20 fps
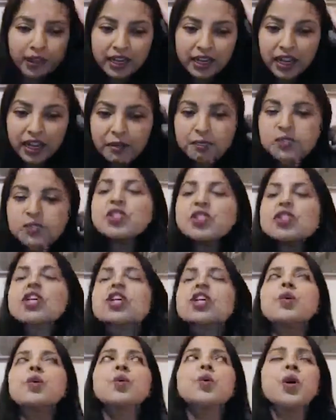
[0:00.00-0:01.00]
when it comes
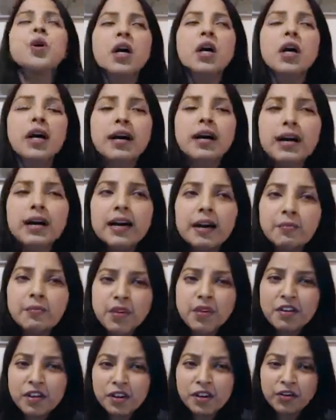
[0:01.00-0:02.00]
to
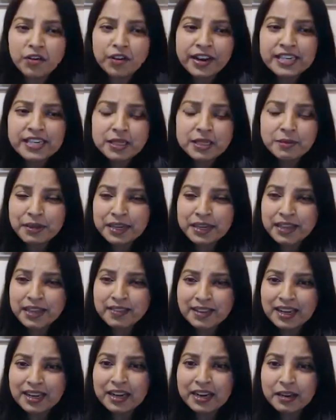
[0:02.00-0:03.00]
you're creating money
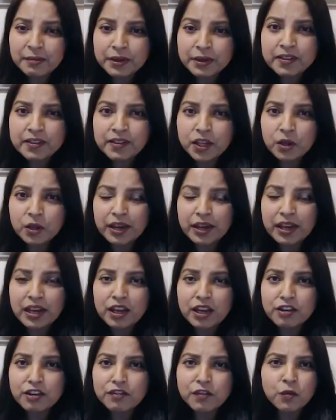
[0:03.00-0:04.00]
and the kind of money that you
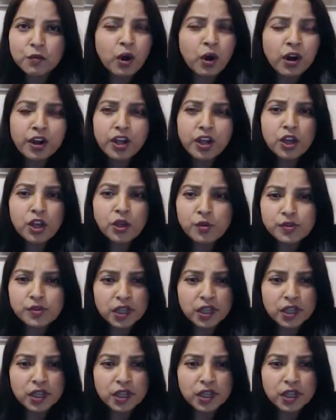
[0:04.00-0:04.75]
have, what are you